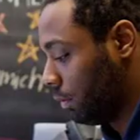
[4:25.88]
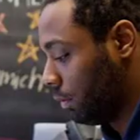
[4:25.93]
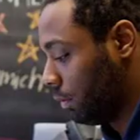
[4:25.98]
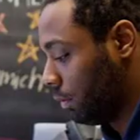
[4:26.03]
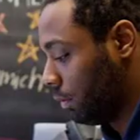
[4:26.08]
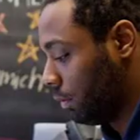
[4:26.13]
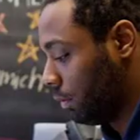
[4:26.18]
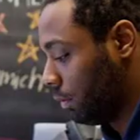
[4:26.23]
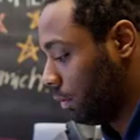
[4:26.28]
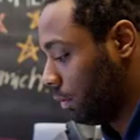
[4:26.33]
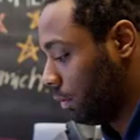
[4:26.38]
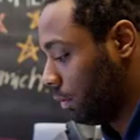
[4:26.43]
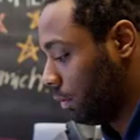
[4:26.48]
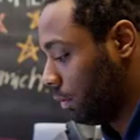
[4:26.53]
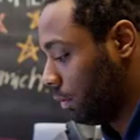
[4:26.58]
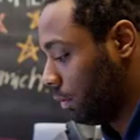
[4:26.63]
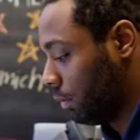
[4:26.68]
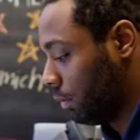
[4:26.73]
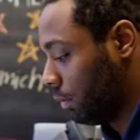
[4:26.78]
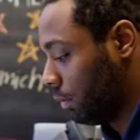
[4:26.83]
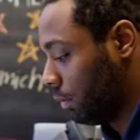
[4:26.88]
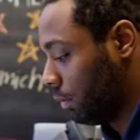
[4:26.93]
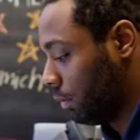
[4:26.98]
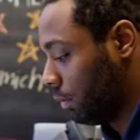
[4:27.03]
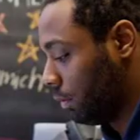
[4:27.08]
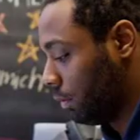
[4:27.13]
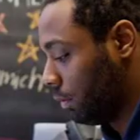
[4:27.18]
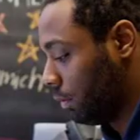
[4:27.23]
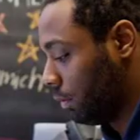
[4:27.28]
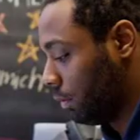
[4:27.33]

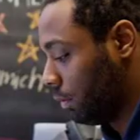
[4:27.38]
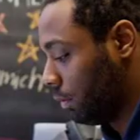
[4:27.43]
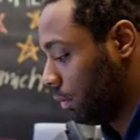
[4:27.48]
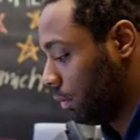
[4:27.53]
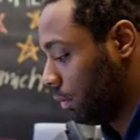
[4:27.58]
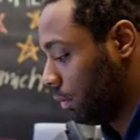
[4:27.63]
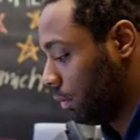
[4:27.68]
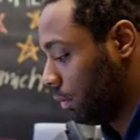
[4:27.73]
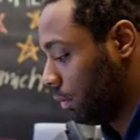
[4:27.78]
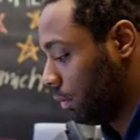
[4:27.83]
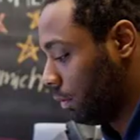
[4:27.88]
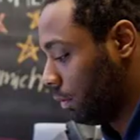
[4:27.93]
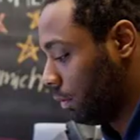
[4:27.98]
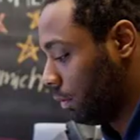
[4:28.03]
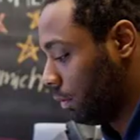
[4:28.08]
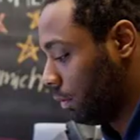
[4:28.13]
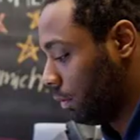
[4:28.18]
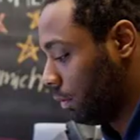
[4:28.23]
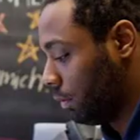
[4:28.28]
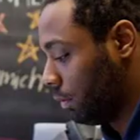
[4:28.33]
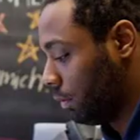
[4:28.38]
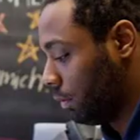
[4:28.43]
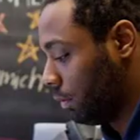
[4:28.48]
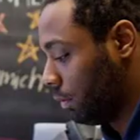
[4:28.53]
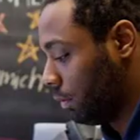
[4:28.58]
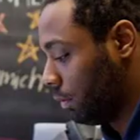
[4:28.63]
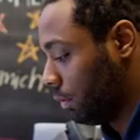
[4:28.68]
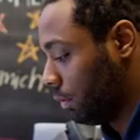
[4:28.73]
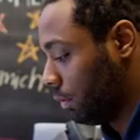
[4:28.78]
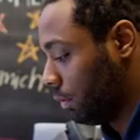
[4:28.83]

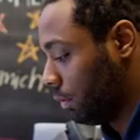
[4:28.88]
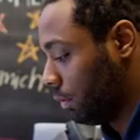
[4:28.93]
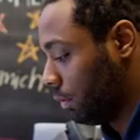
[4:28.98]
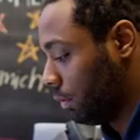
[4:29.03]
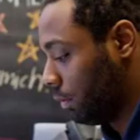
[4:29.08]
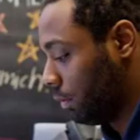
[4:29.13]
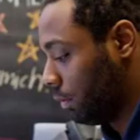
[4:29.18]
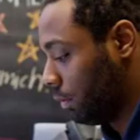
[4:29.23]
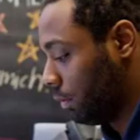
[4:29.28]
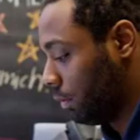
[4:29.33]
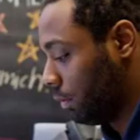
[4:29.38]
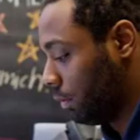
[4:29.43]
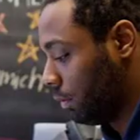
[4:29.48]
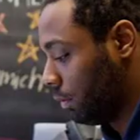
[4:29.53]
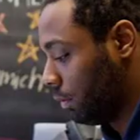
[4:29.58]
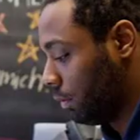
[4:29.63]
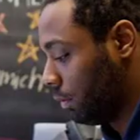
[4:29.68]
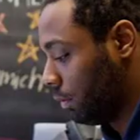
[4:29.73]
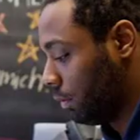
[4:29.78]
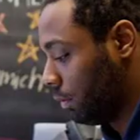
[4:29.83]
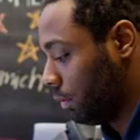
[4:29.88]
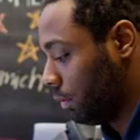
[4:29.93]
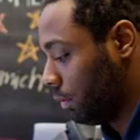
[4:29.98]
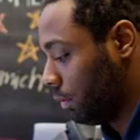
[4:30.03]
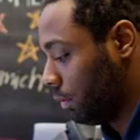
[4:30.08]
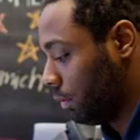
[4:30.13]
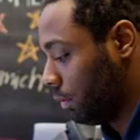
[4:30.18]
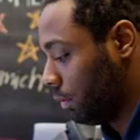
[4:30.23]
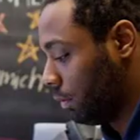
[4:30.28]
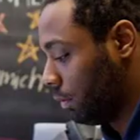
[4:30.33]

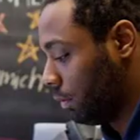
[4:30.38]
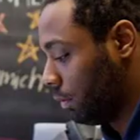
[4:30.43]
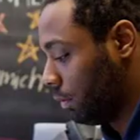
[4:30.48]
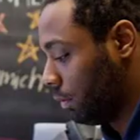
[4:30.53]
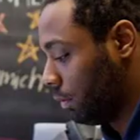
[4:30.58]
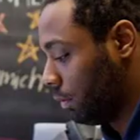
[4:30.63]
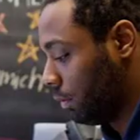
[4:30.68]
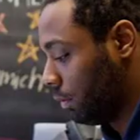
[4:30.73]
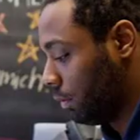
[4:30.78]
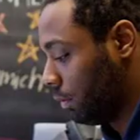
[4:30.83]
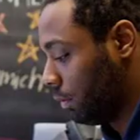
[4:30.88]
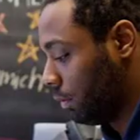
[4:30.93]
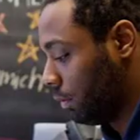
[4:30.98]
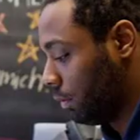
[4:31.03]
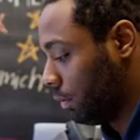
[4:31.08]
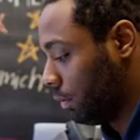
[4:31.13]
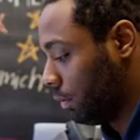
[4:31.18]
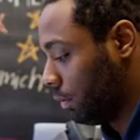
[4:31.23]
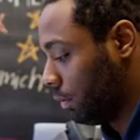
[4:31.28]
The face doesn't move, so there is nothing to read.